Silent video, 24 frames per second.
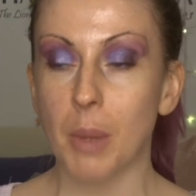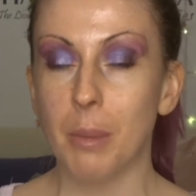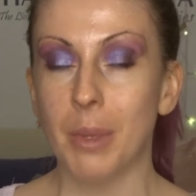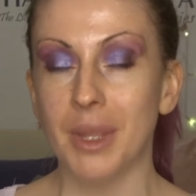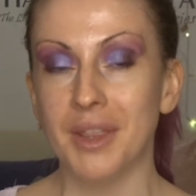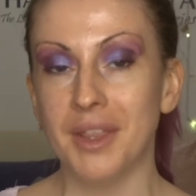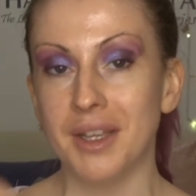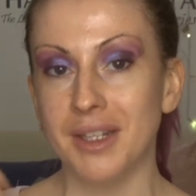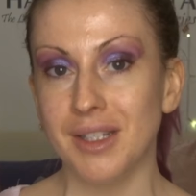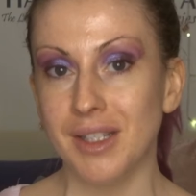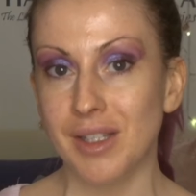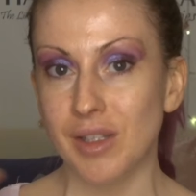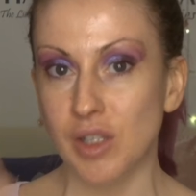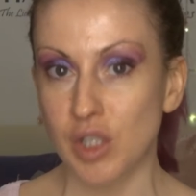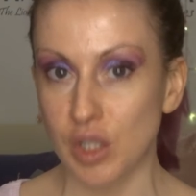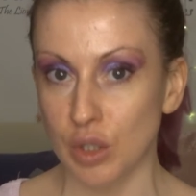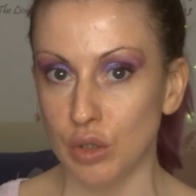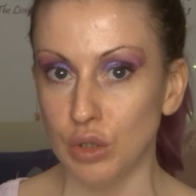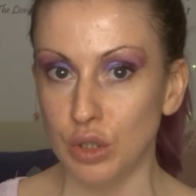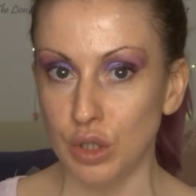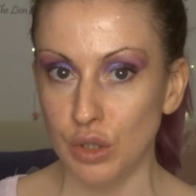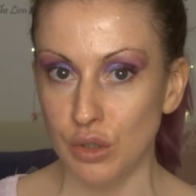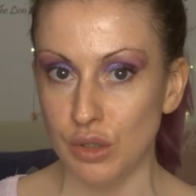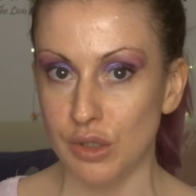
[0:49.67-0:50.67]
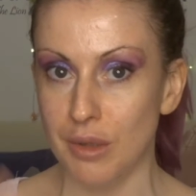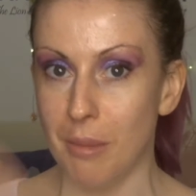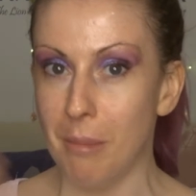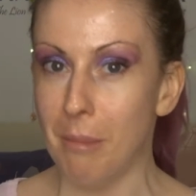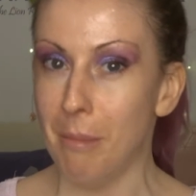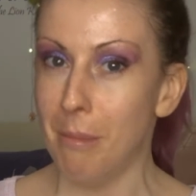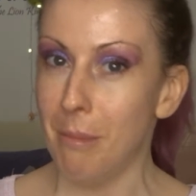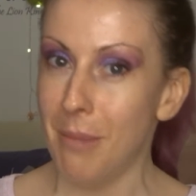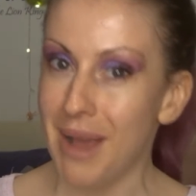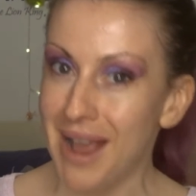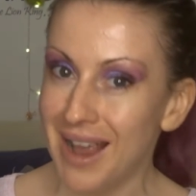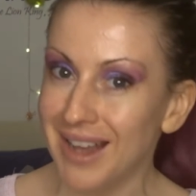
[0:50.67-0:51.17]
but then still use a
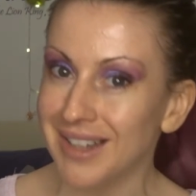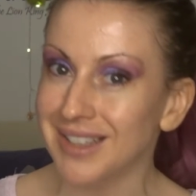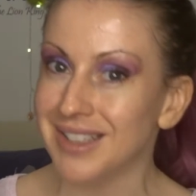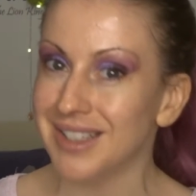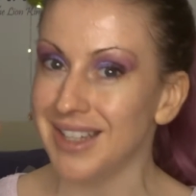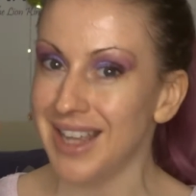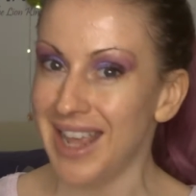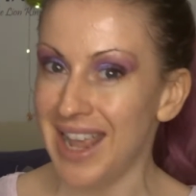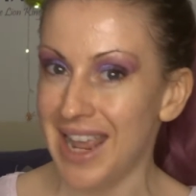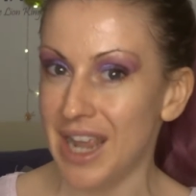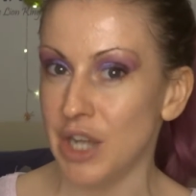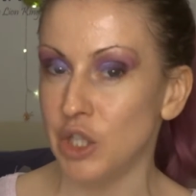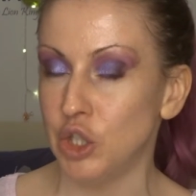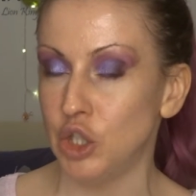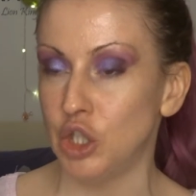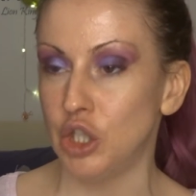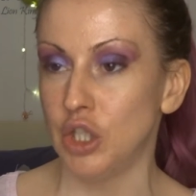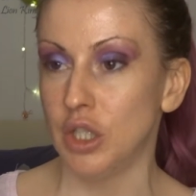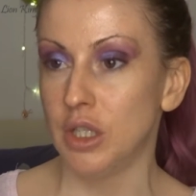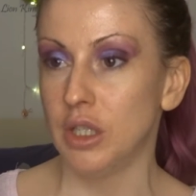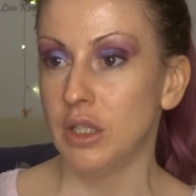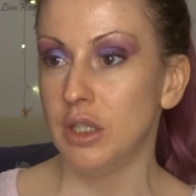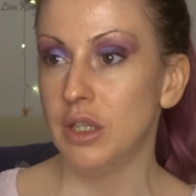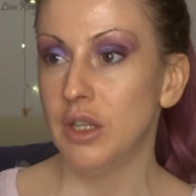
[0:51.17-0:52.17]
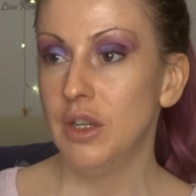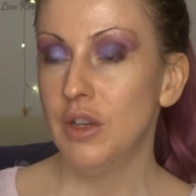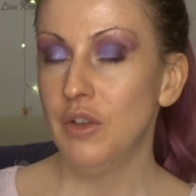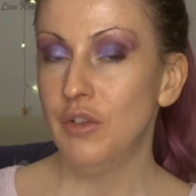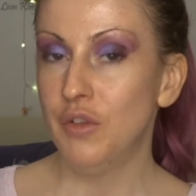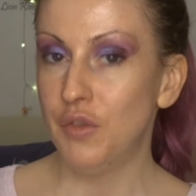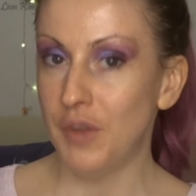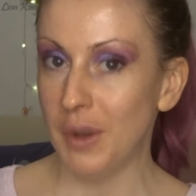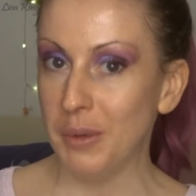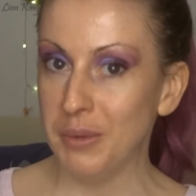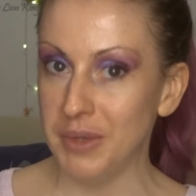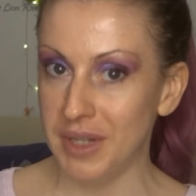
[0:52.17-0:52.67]
matte-ish
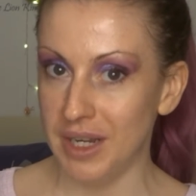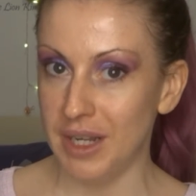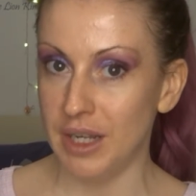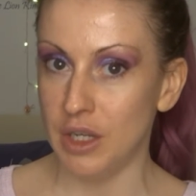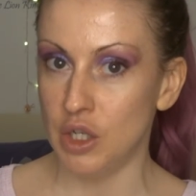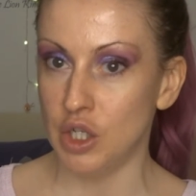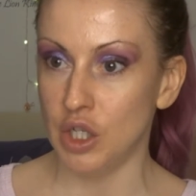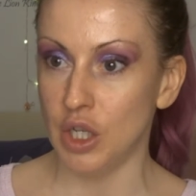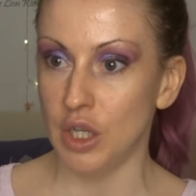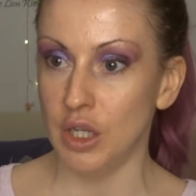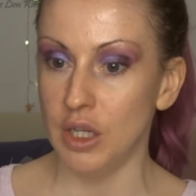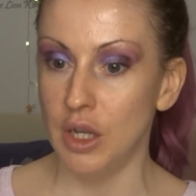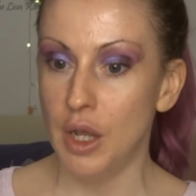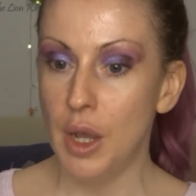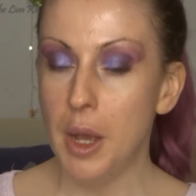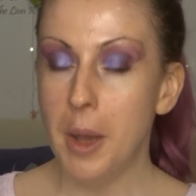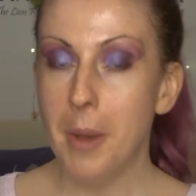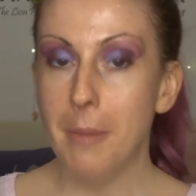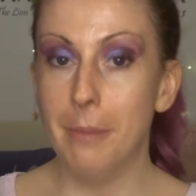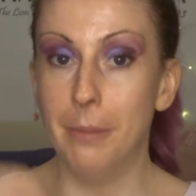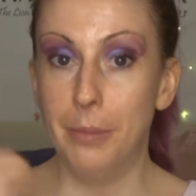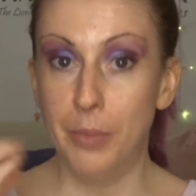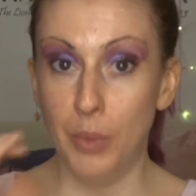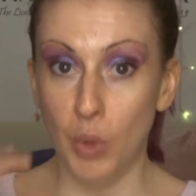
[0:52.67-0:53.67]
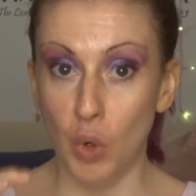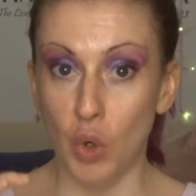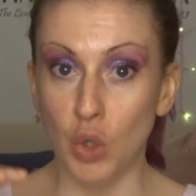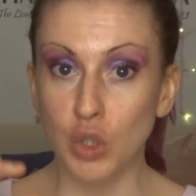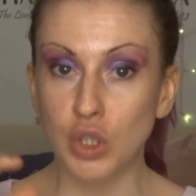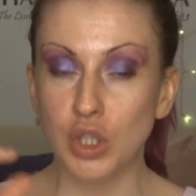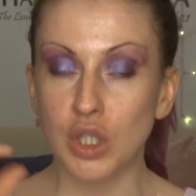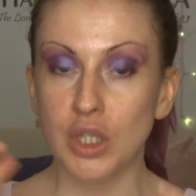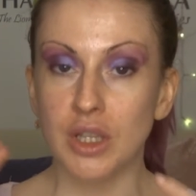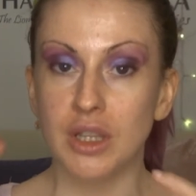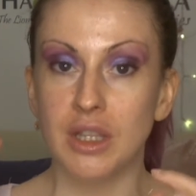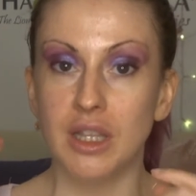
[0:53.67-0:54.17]
foundation
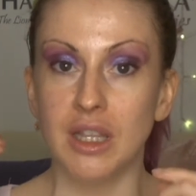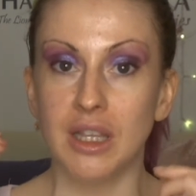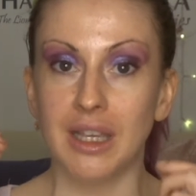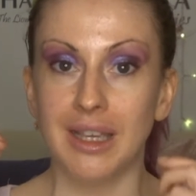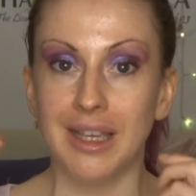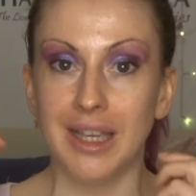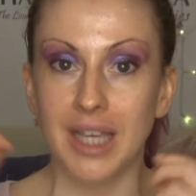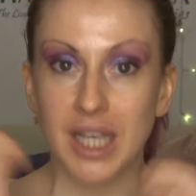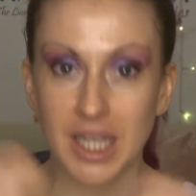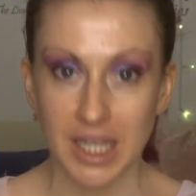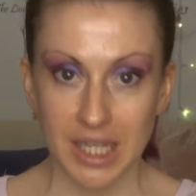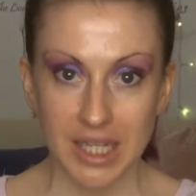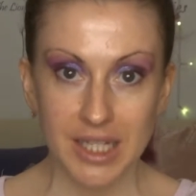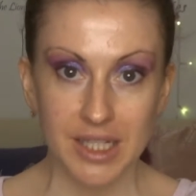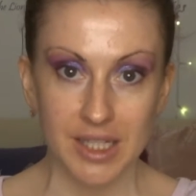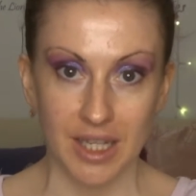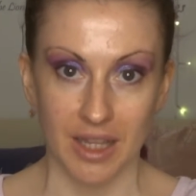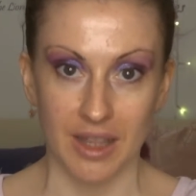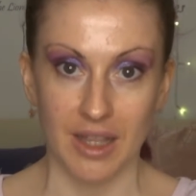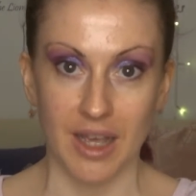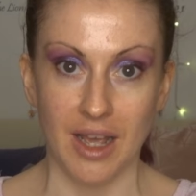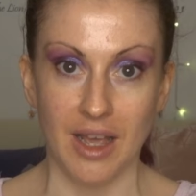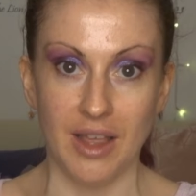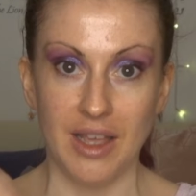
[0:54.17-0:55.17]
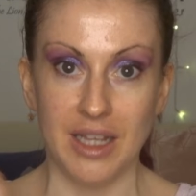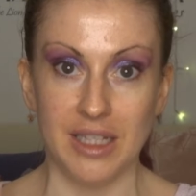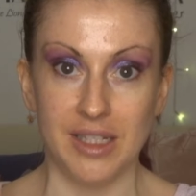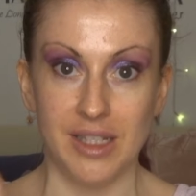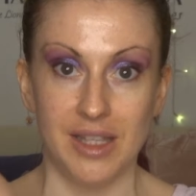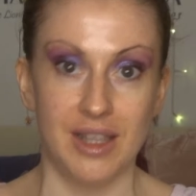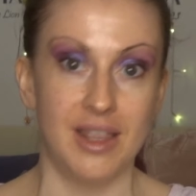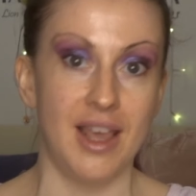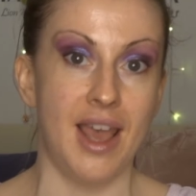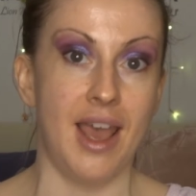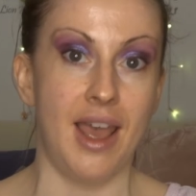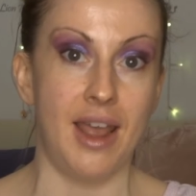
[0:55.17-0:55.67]
but the key to that is
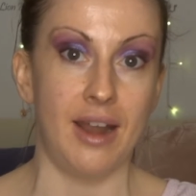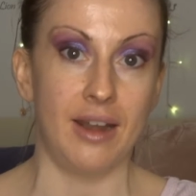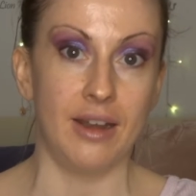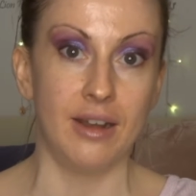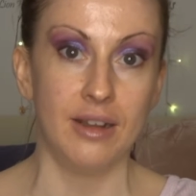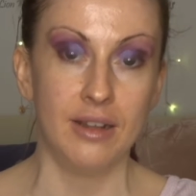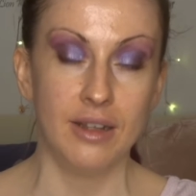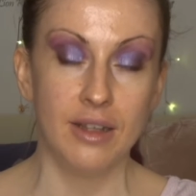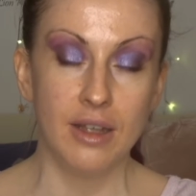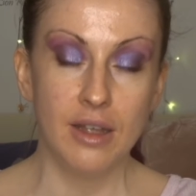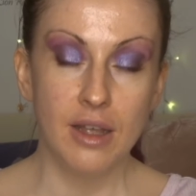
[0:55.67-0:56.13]
then